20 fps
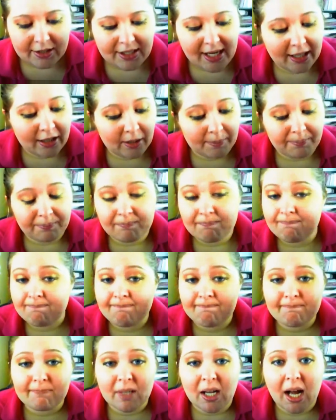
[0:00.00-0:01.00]
Tell them.
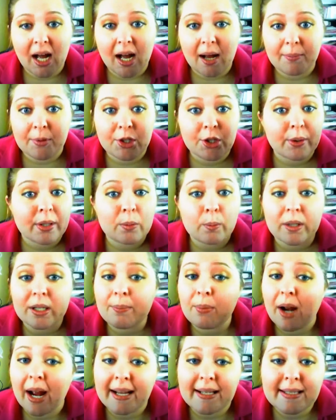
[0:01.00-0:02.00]
You can win
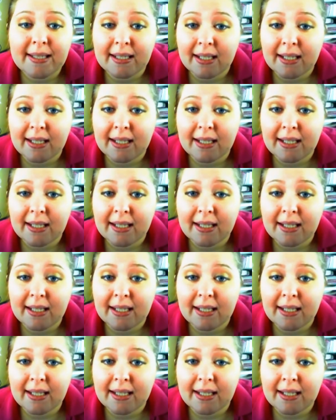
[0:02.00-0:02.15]
a prize